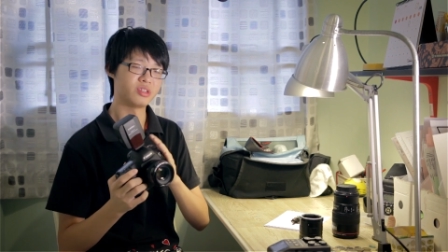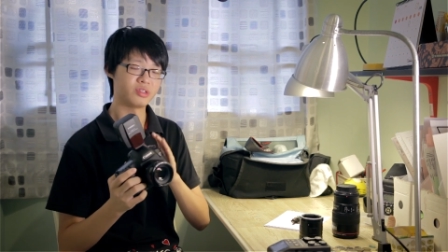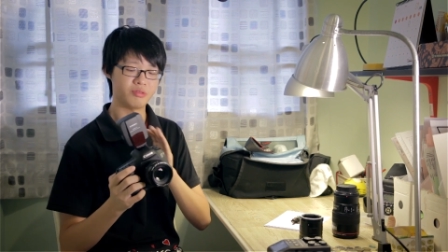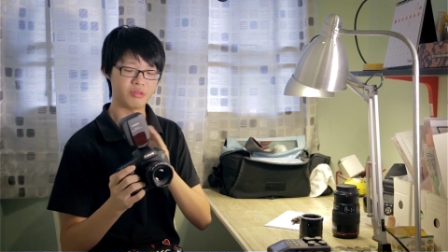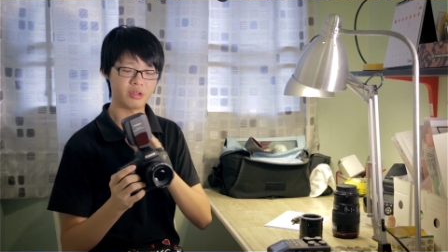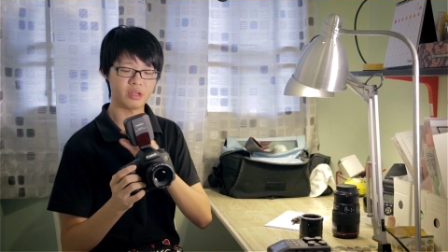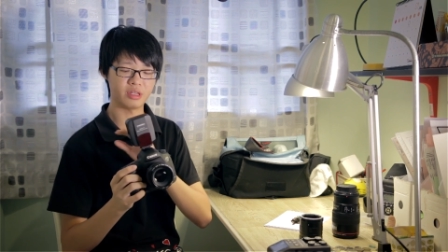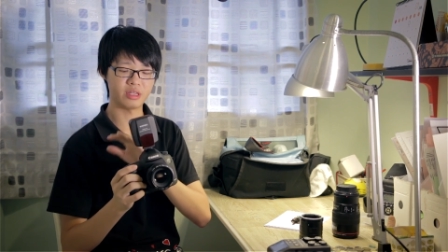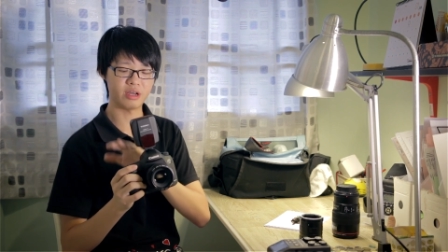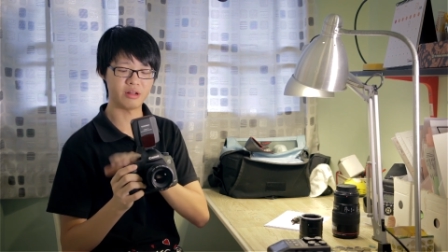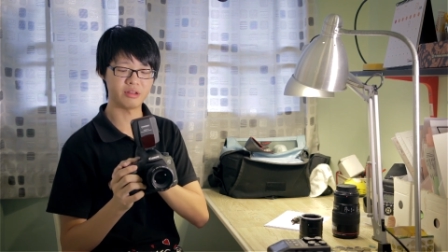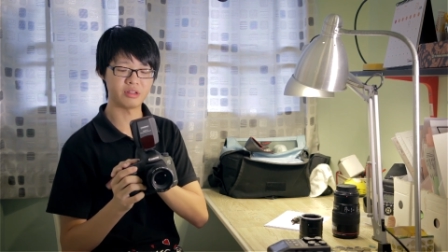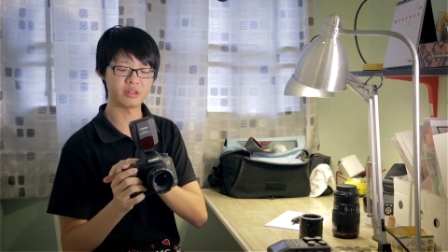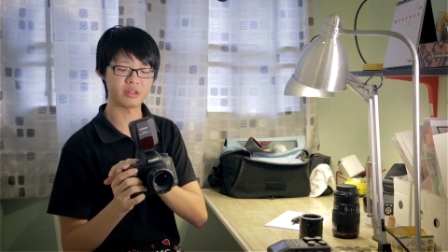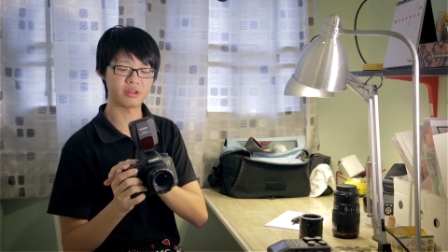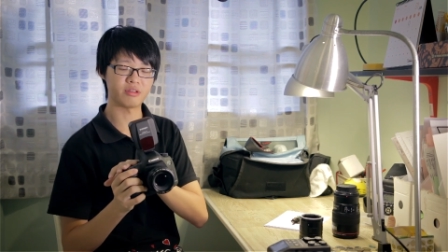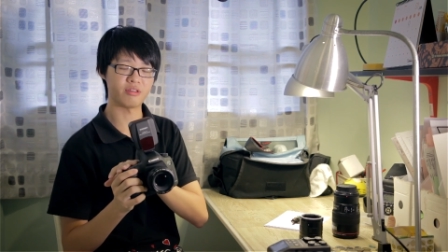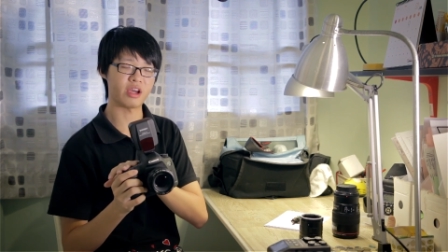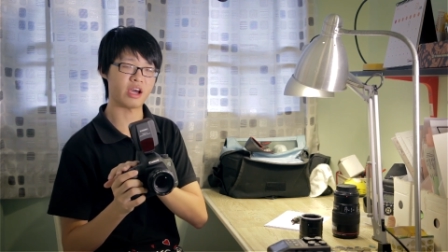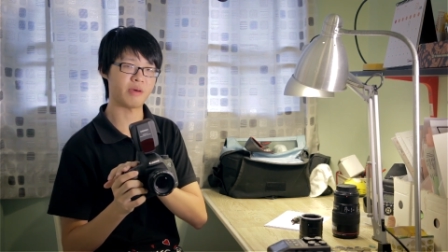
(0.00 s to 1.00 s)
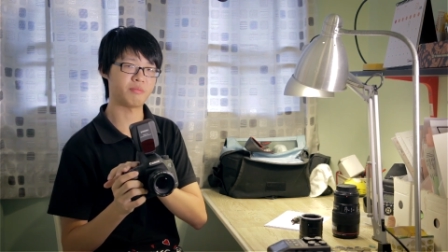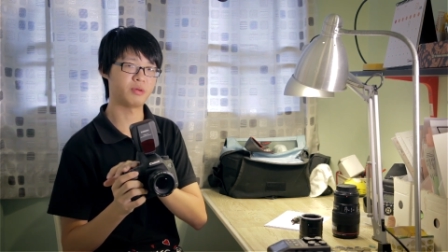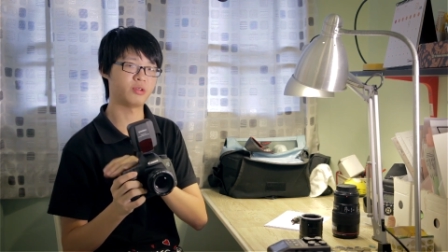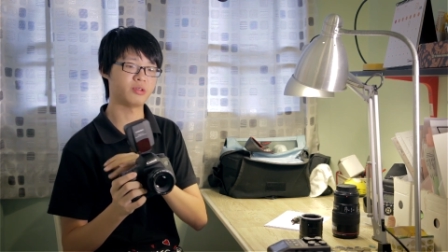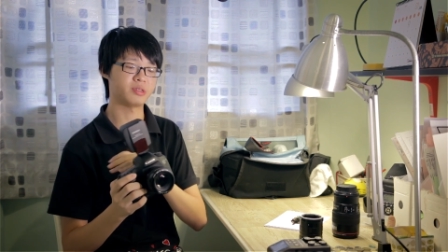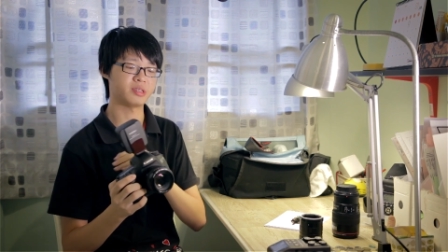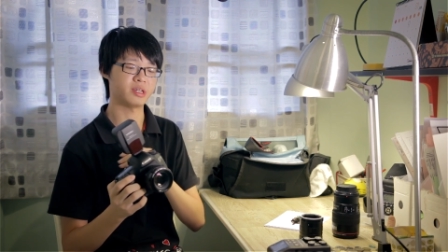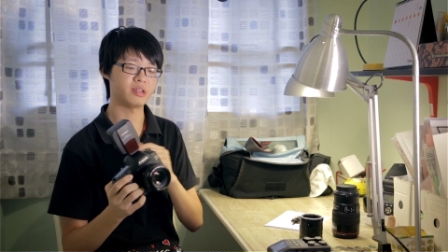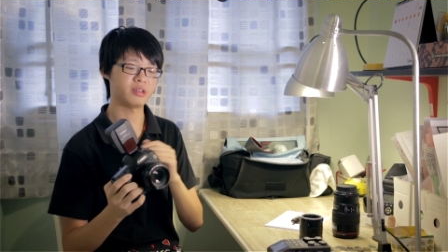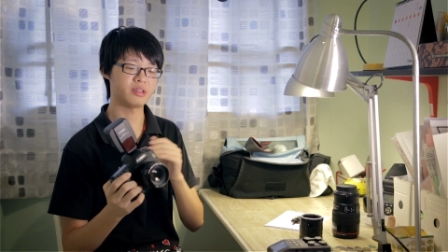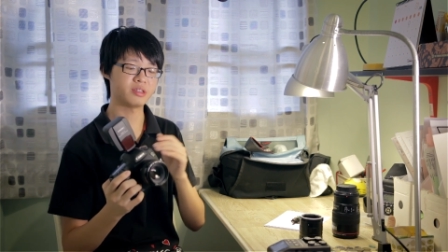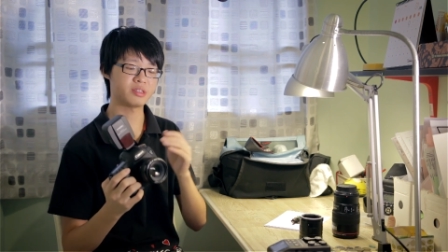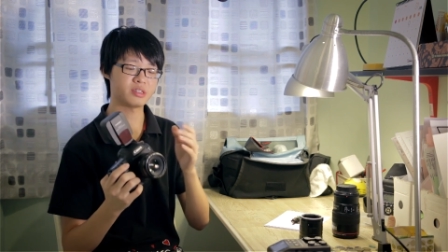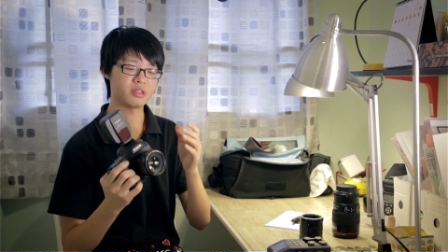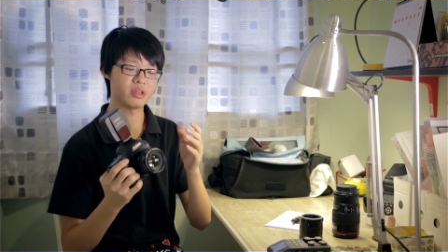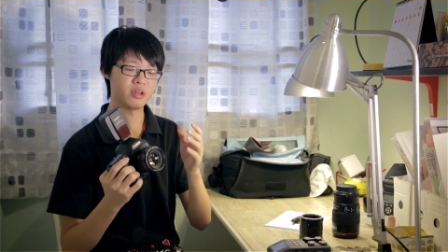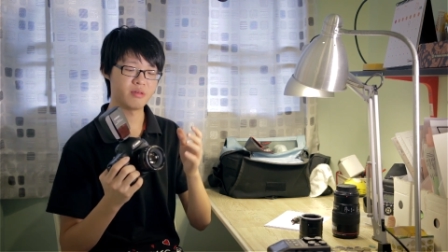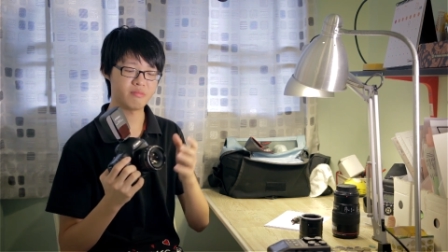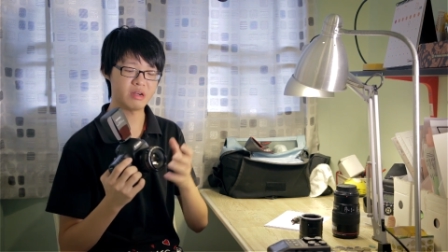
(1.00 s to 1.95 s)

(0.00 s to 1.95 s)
so you can dial in the correct aperture settings.